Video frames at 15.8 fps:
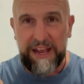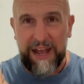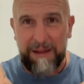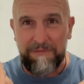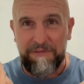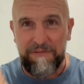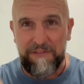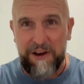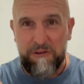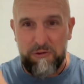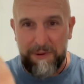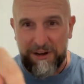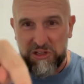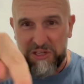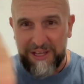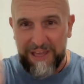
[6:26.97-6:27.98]
And Farrell
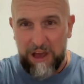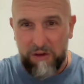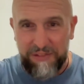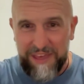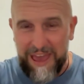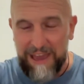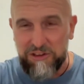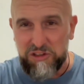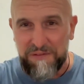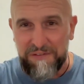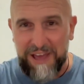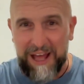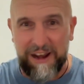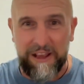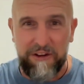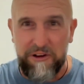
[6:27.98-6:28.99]
managed to get on the edge of
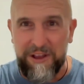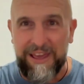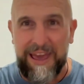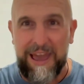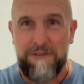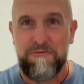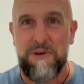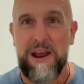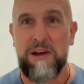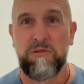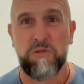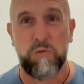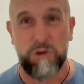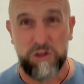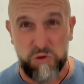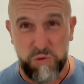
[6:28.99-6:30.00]
Gallagher and get
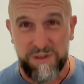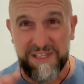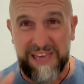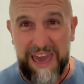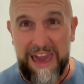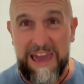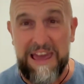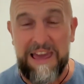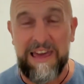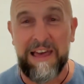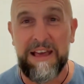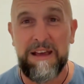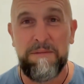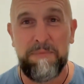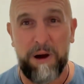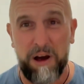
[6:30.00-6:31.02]
round, which was key.
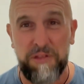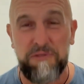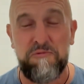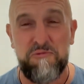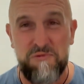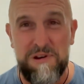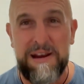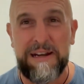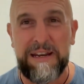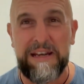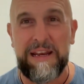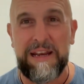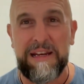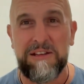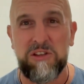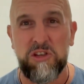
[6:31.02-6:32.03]
Bath really
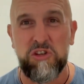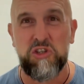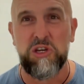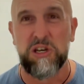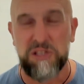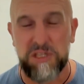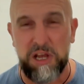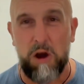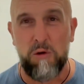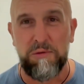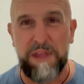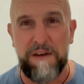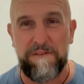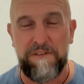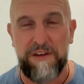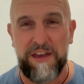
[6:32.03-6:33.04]
needed to just hold
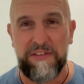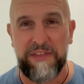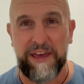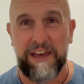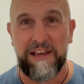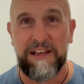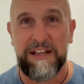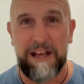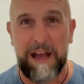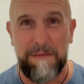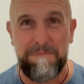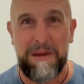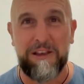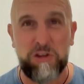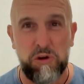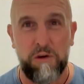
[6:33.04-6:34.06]
their feet there and
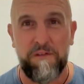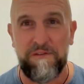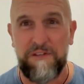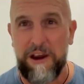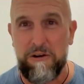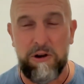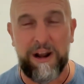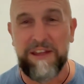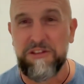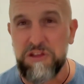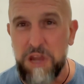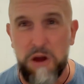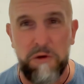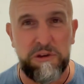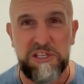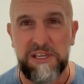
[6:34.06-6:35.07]
make sure Farrell had
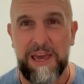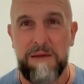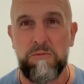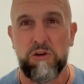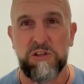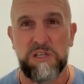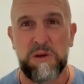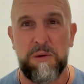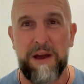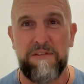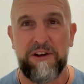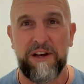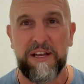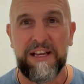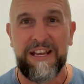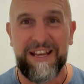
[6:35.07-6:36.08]
no escape
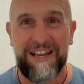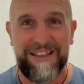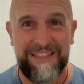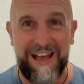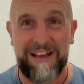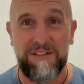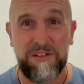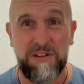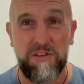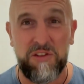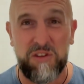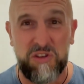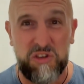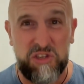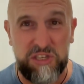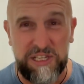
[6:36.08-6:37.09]
whatsoever. That
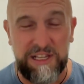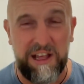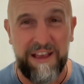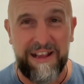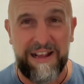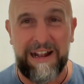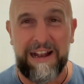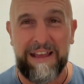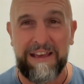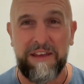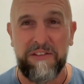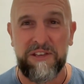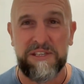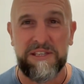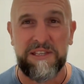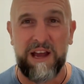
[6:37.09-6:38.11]
slight clink
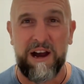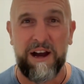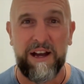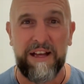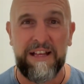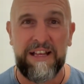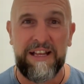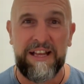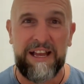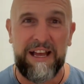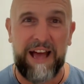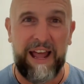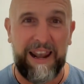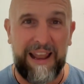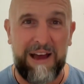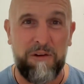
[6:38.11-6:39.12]
at the start
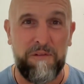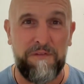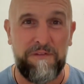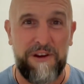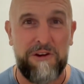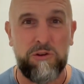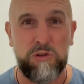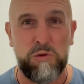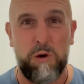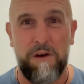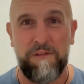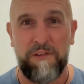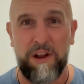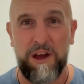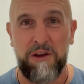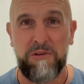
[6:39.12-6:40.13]
allowed Farrell to
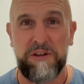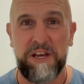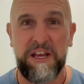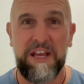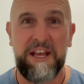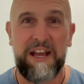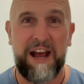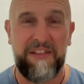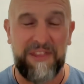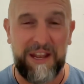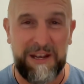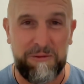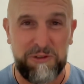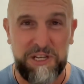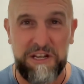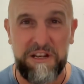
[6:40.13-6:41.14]
offload. And then
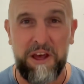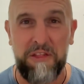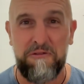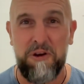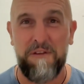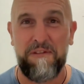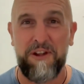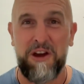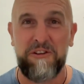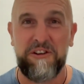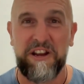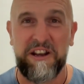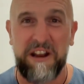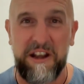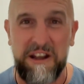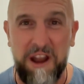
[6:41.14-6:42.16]
there was another offload
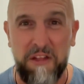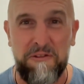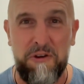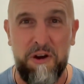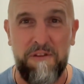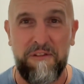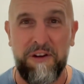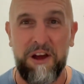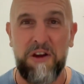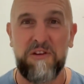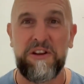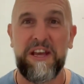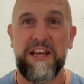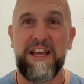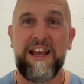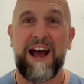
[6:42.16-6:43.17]
and another
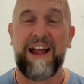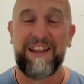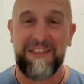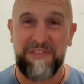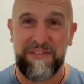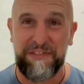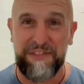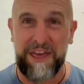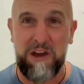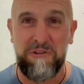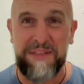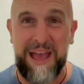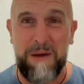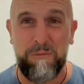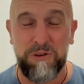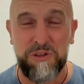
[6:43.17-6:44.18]
offload. And then Theo
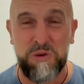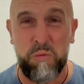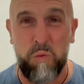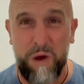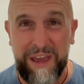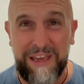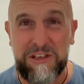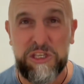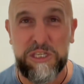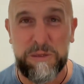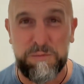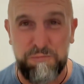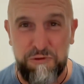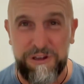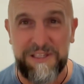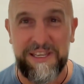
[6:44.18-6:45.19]
Dam was away,
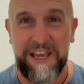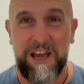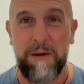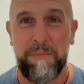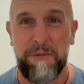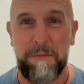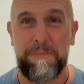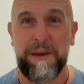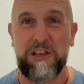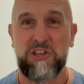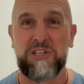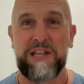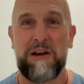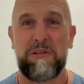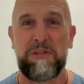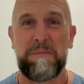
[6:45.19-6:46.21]
sprinting up the
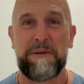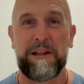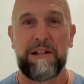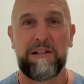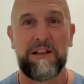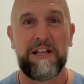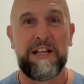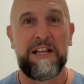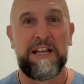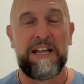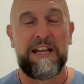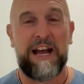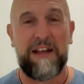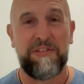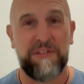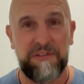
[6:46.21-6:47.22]
pitch down the middle.
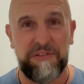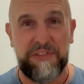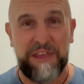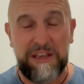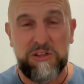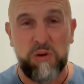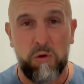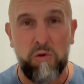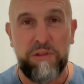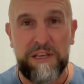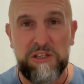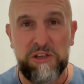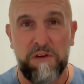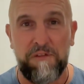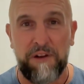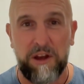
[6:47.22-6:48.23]
And all
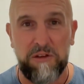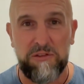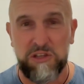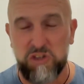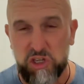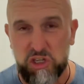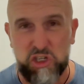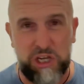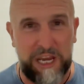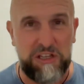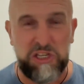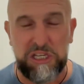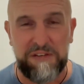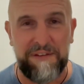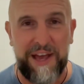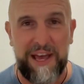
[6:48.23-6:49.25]
these offloads and just
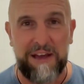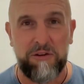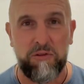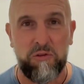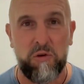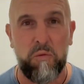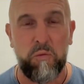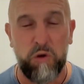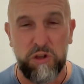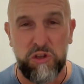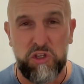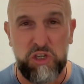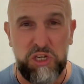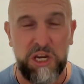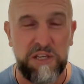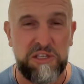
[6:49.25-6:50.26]
changes of angle were
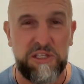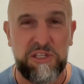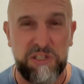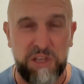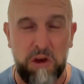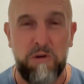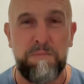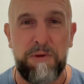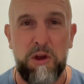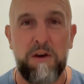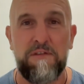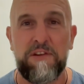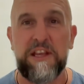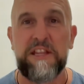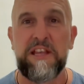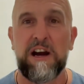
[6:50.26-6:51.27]
just so
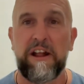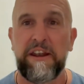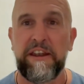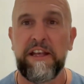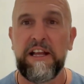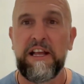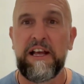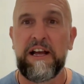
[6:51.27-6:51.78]
beautifully done.